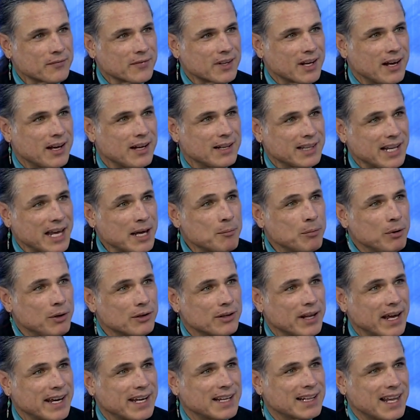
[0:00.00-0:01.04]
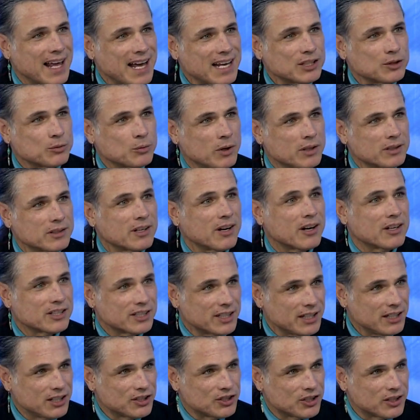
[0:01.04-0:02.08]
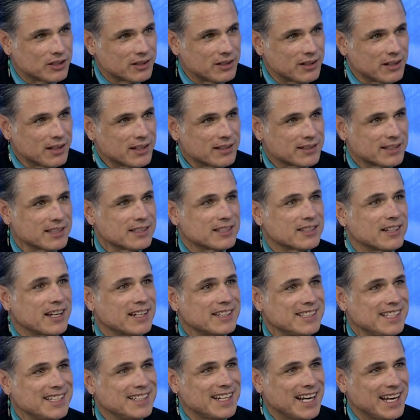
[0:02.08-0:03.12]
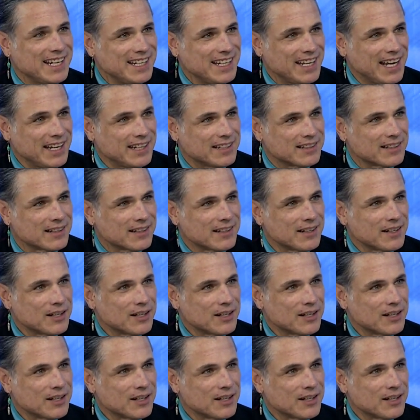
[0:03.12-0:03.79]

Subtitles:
labeled a class 1 carcinogen since 1988.